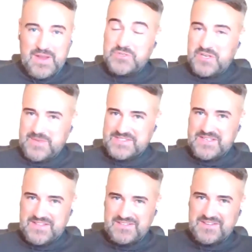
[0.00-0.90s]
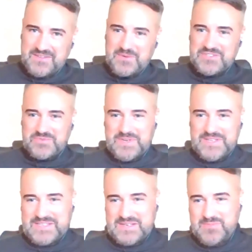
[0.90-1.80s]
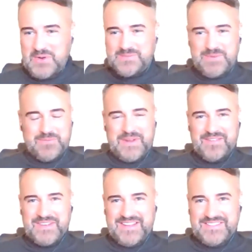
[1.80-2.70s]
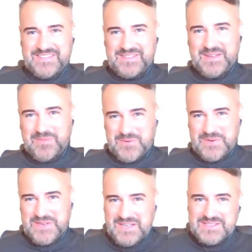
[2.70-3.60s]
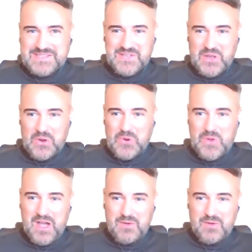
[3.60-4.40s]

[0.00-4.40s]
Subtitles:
Every time I say that, another question will hit the inbox, but we haven't had anything come through yet. So